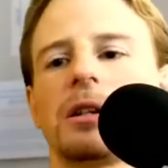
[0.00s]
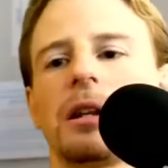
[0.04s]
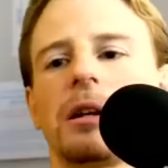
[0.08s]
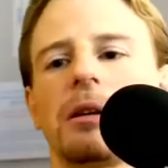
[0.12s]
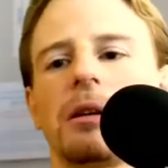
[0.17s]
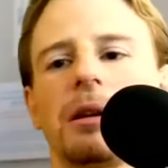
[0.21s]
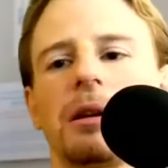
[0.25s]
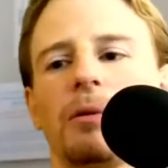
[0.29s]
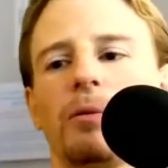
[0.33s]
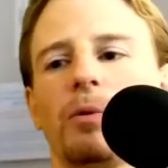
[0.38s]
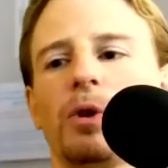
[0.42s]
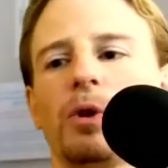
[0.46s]
Uh,
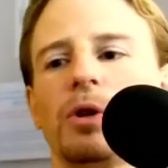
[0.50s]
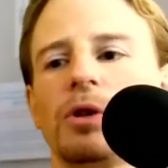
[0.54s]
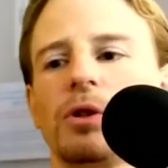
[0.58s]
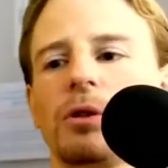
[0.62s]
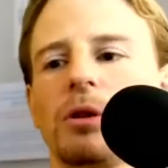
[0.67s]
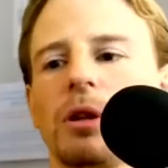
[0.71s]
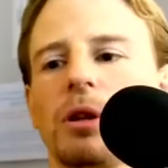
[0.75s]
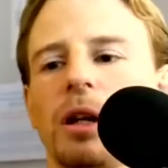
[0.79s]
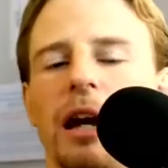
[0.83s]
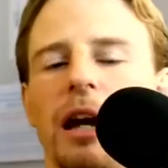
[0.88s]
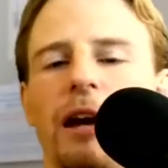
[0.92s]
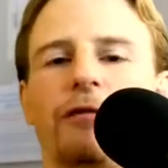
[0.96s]
they would
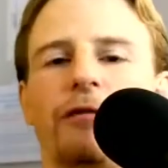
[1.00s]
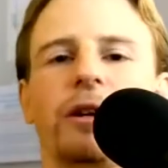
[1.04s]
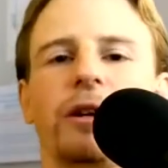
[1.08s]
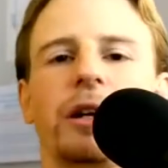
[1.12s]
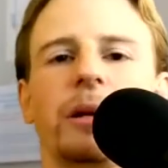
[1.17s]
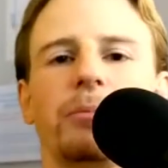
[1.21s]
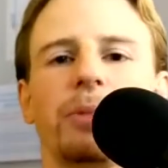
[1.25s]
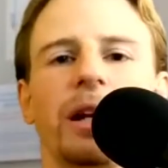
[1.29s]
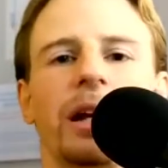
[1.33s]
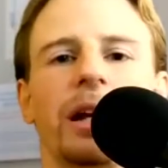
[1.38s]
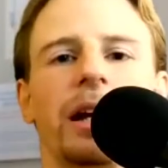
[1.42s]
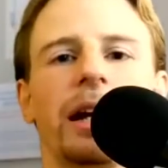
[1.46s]
uh, carefully
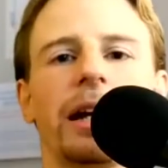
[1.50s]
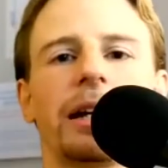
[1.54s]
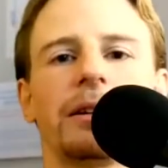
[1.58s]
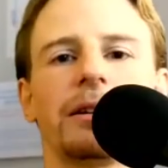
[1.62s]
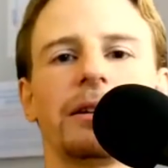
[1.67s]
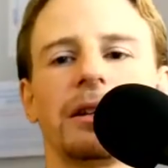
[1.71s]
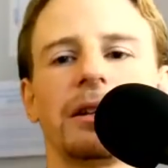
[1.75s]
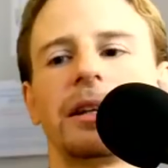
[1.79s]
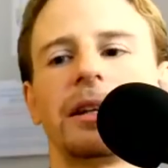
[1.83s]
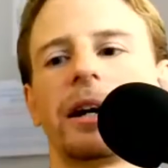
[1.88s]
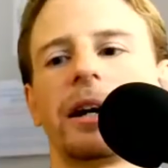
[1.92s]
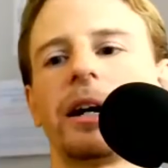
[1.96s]
plan
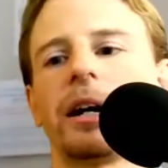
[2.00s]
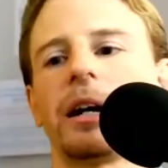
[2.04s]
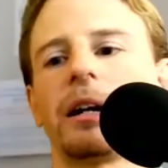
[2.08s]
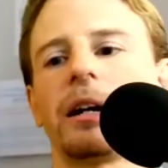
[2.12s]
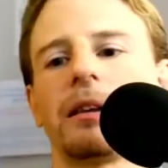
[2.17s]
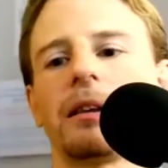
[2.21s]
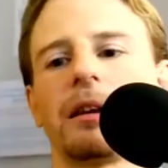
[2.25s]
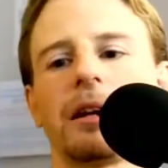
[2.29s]
the diet.